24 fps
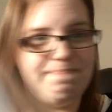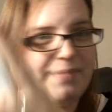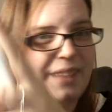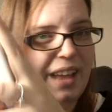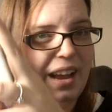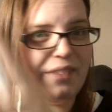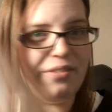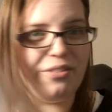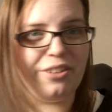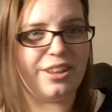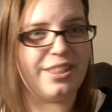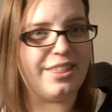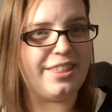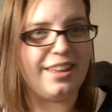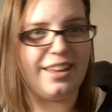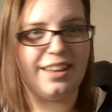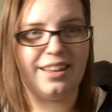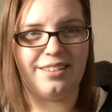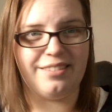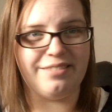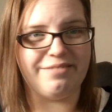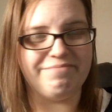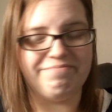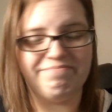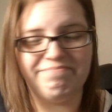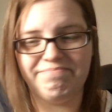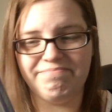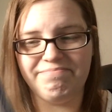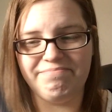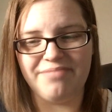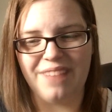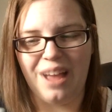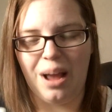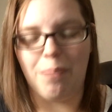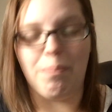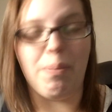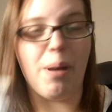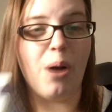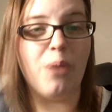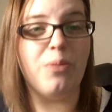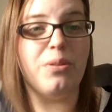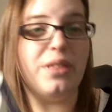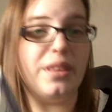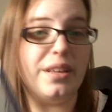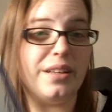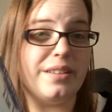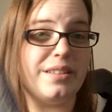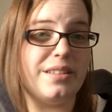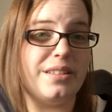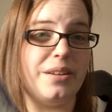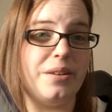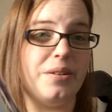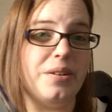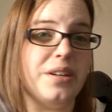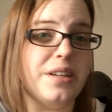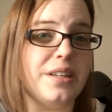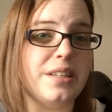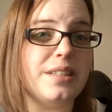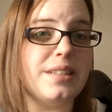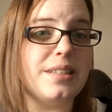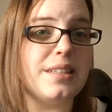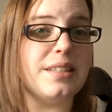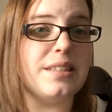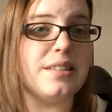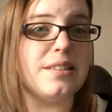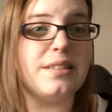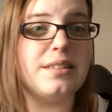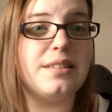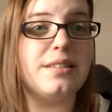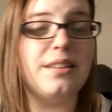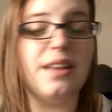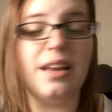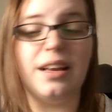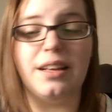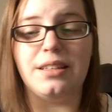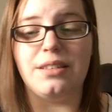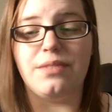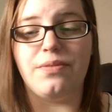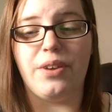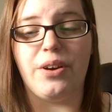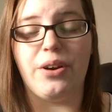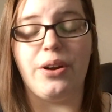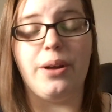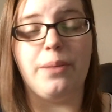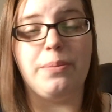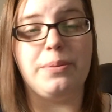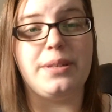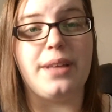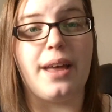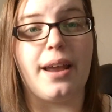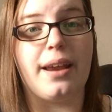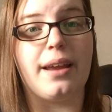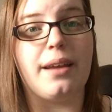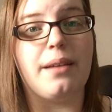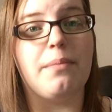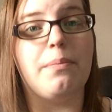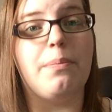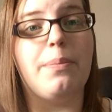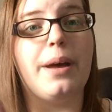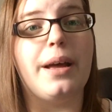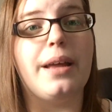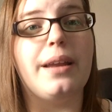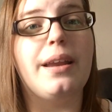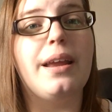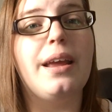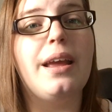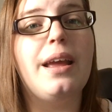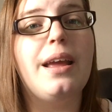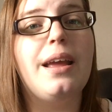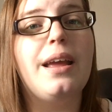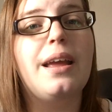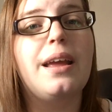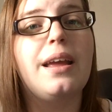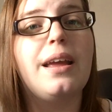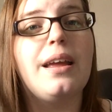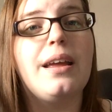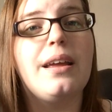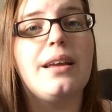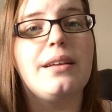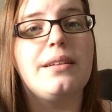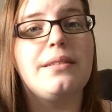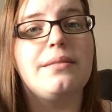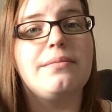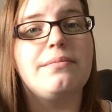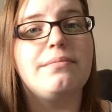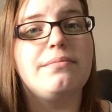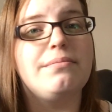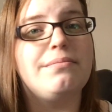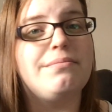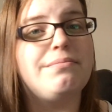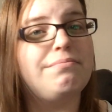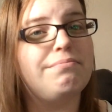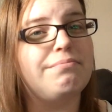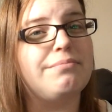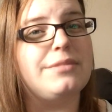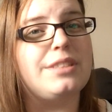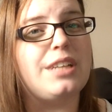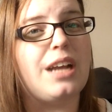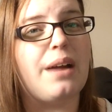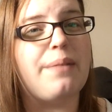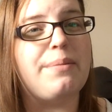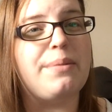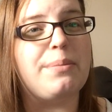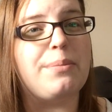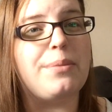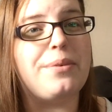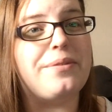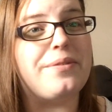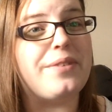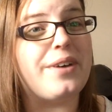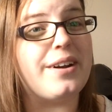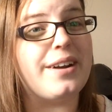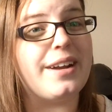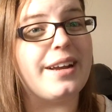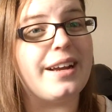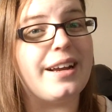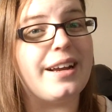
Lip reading: everything about this series is very upsetting, but time to move on, I